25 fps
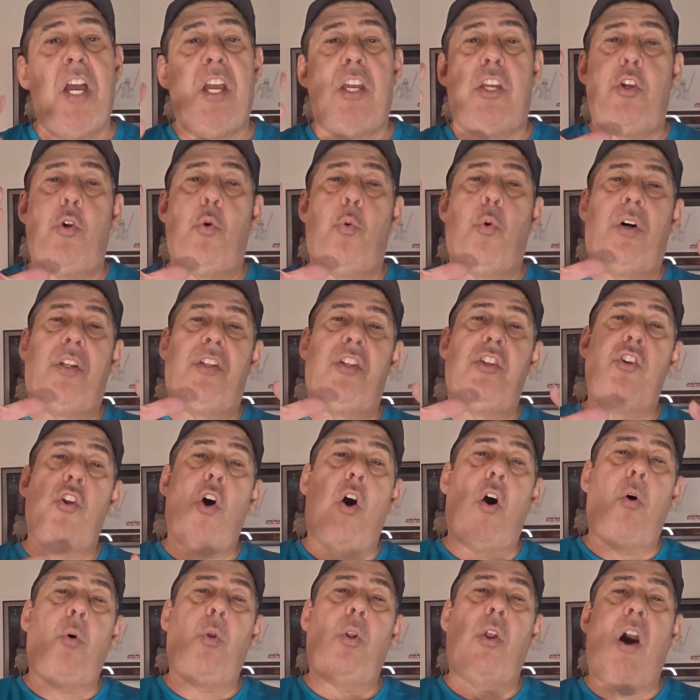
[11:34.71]
You will
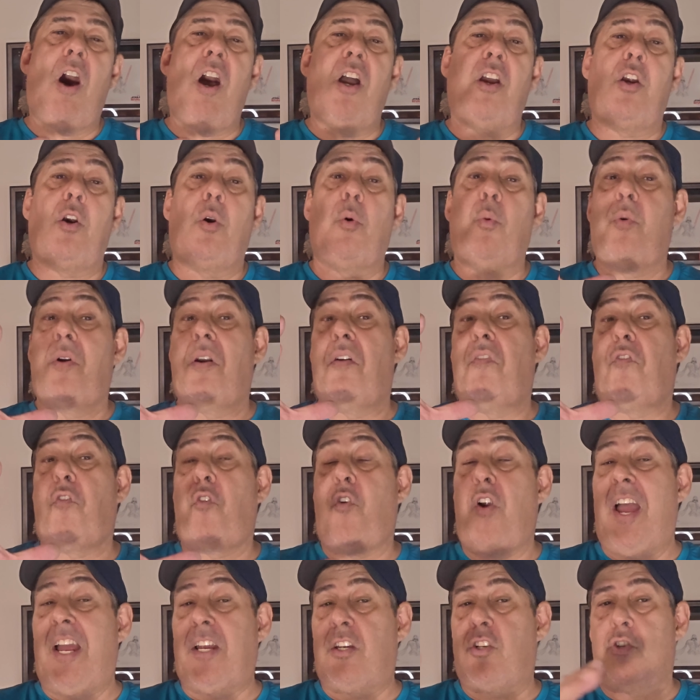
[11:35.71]
no longer
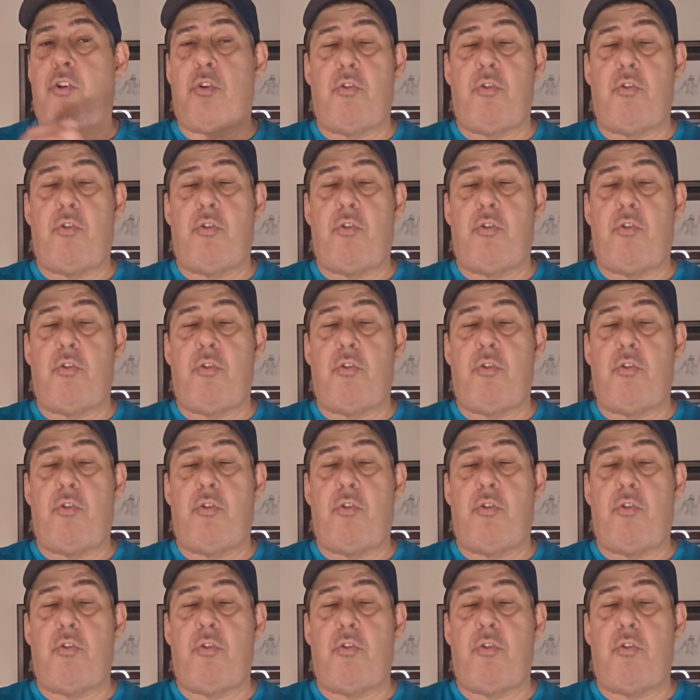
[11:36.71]
refresh.